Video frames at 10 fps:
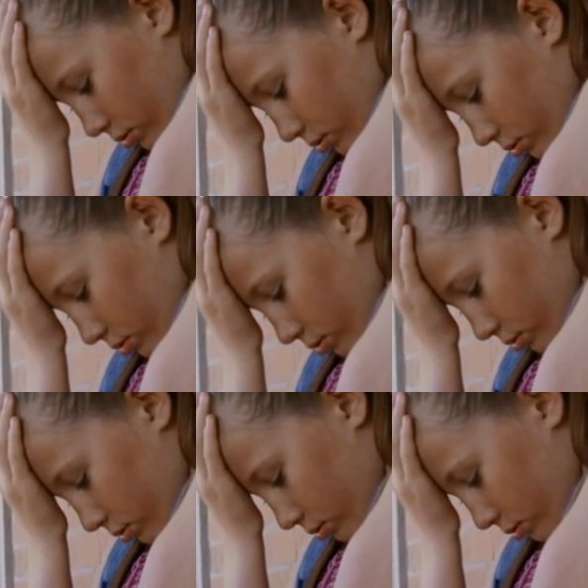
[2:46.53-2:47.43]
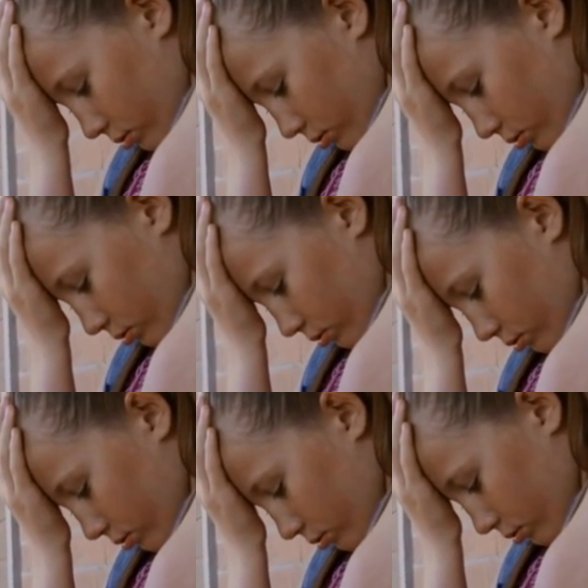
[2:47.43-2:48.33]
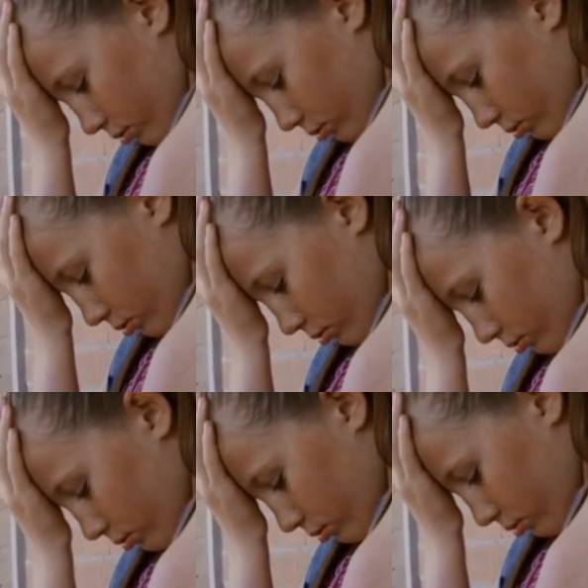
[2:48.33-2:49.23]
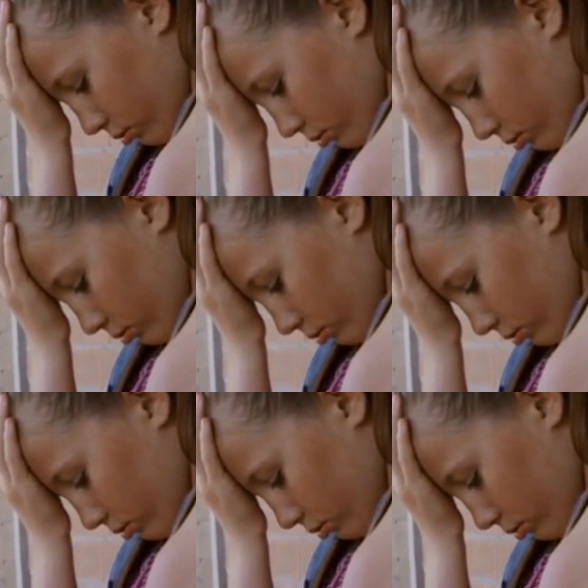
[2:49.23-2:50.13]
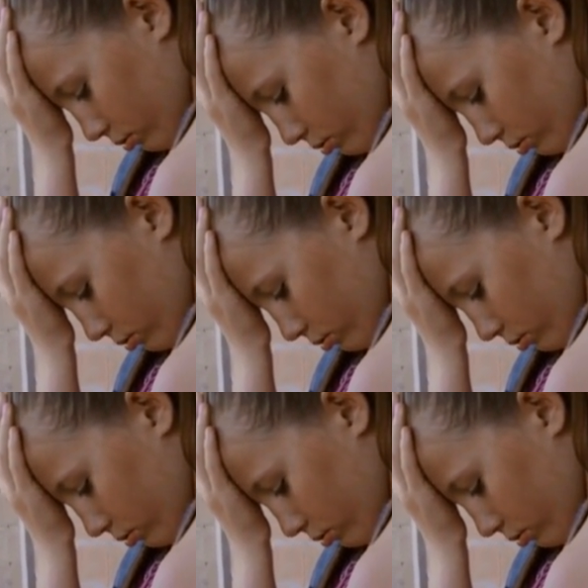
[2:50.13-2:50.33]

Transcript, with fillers: to note that social pressure alone does not determine criminal behavior.